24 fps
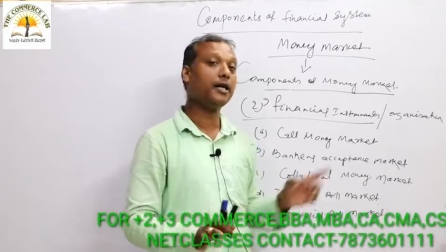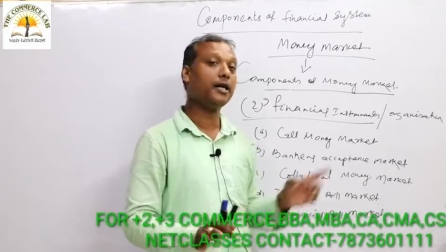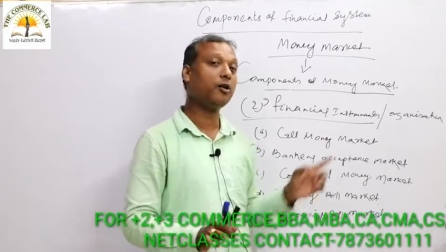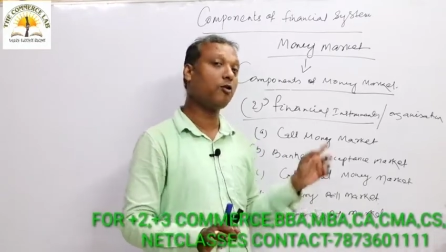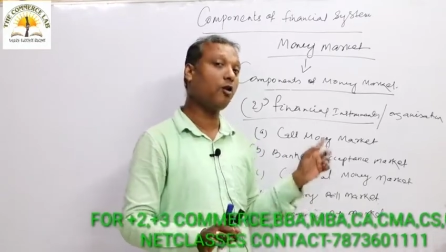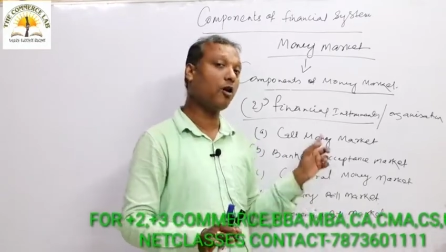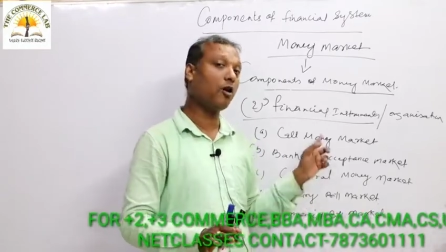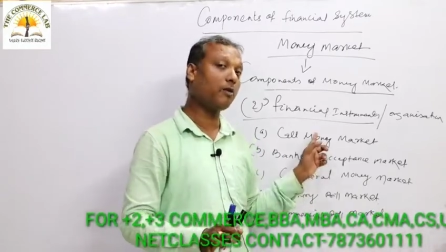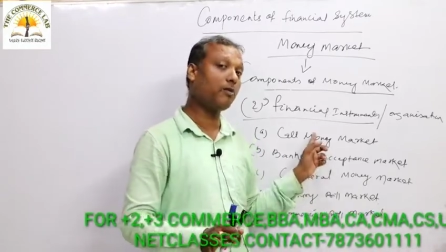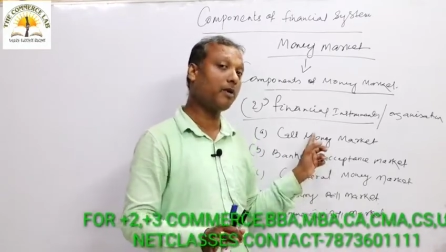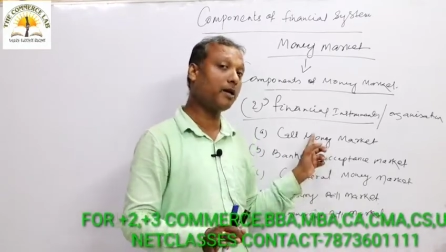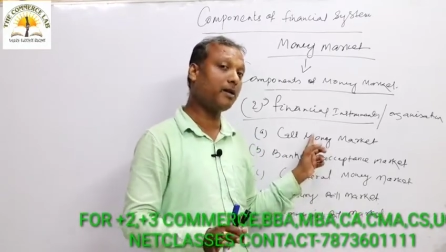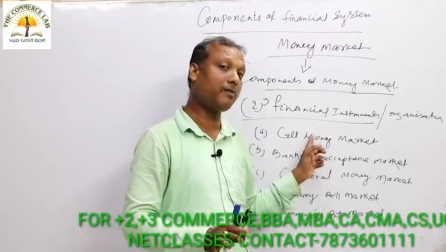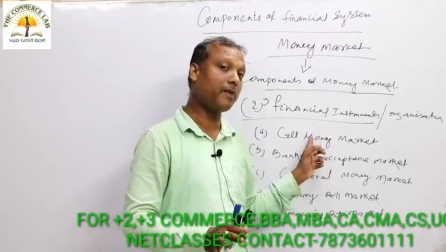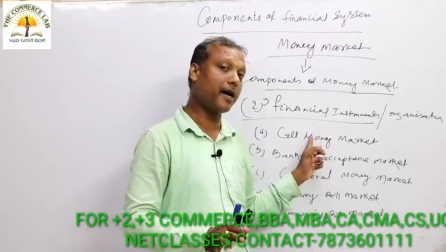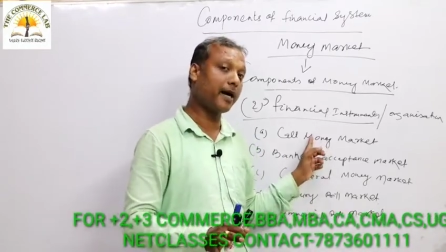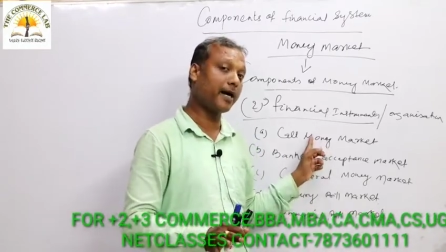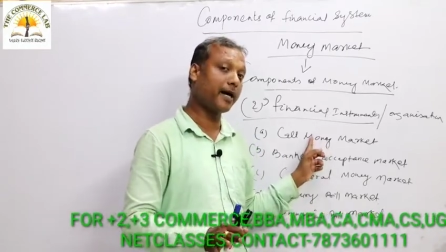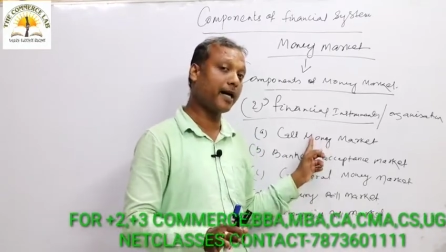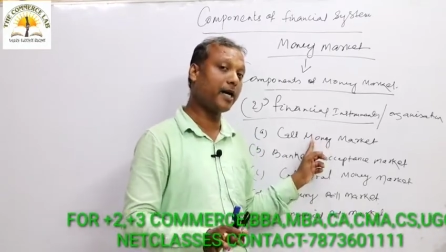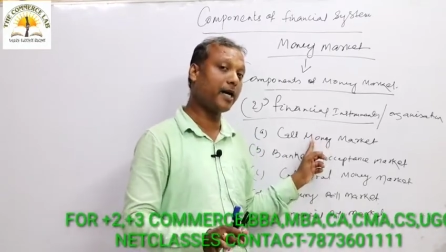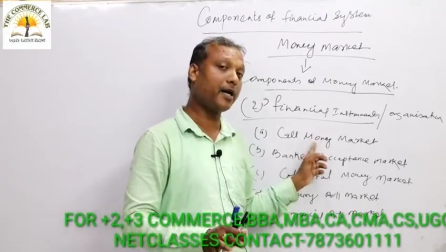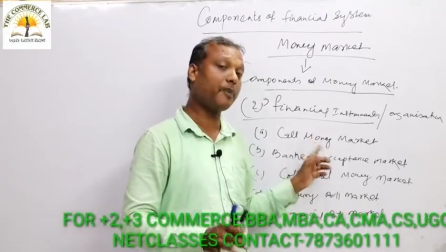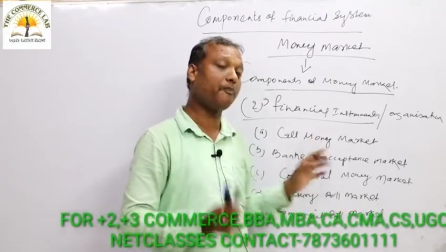In call money
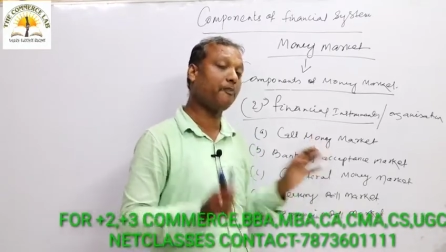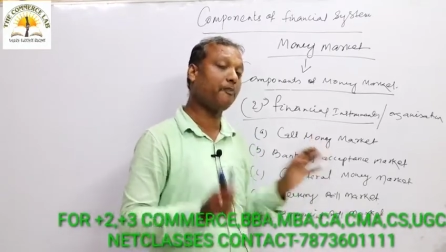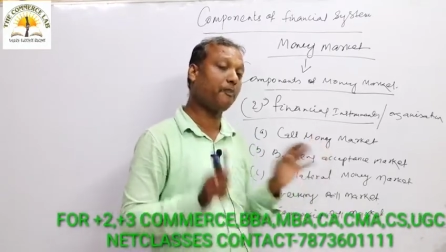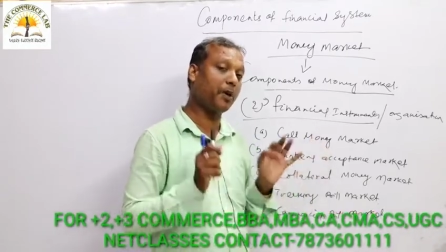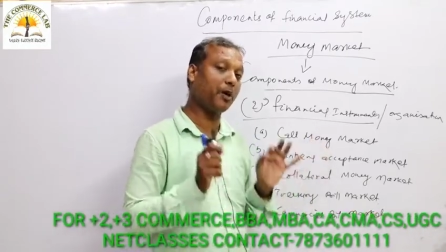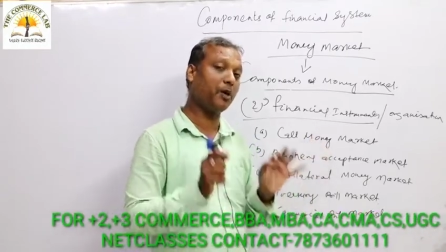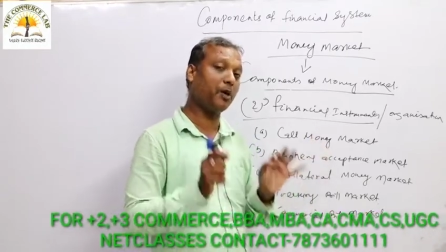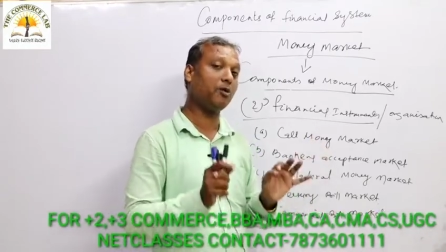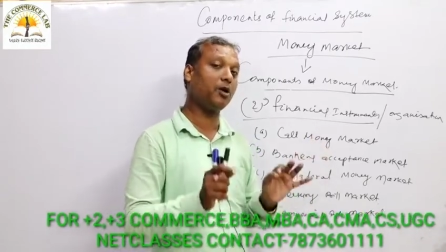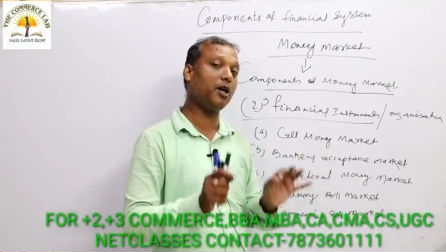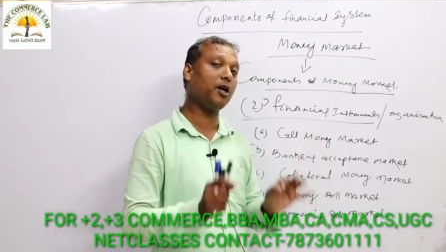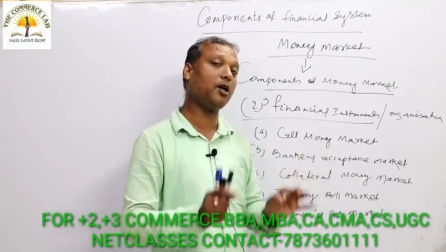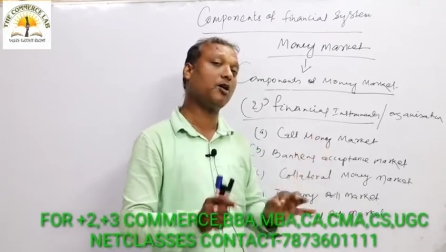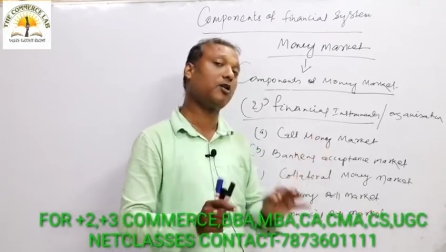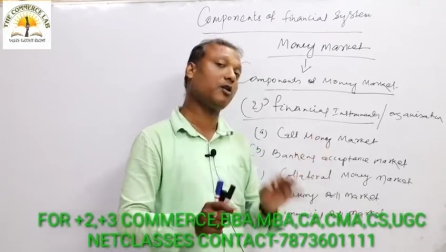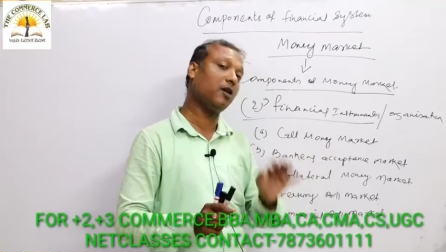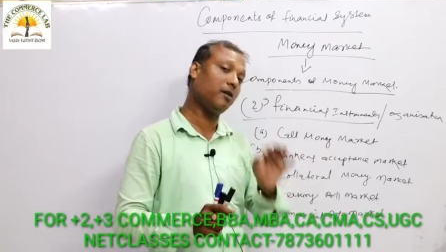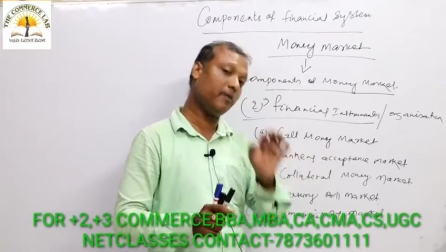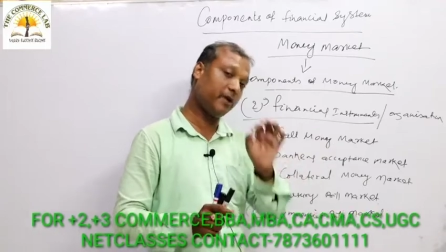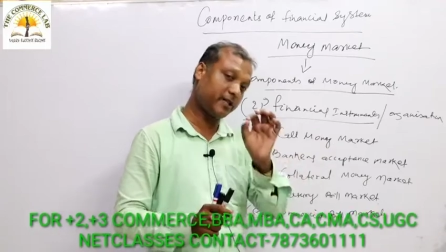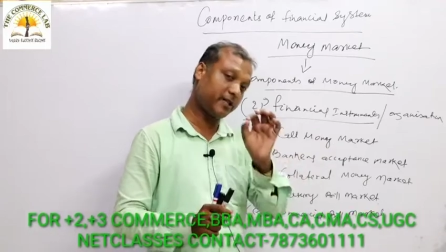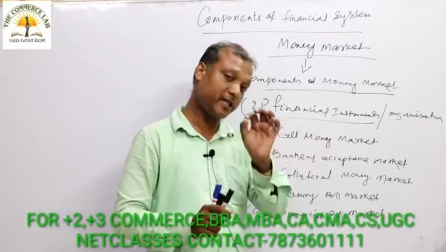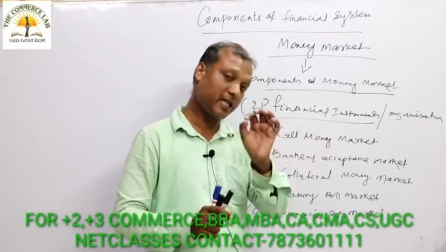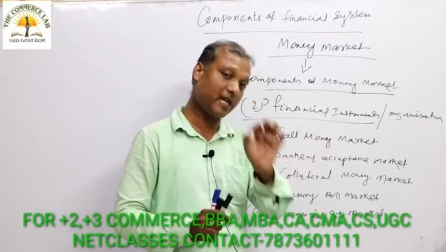market, purely
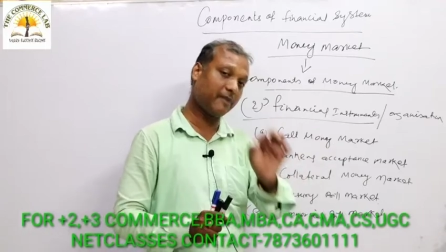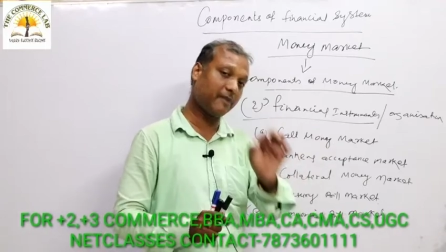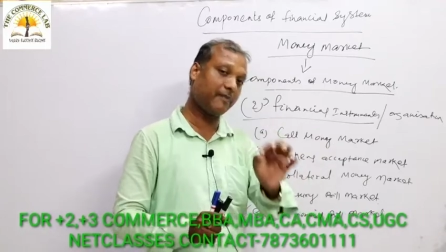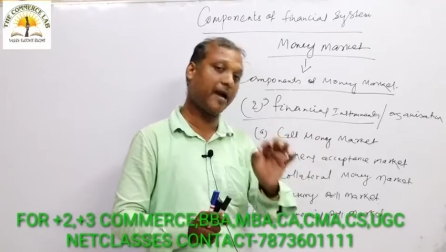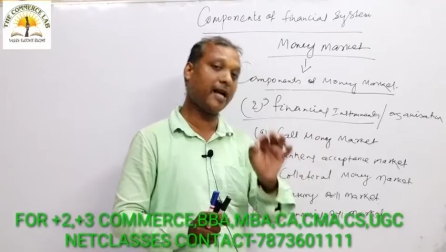commercial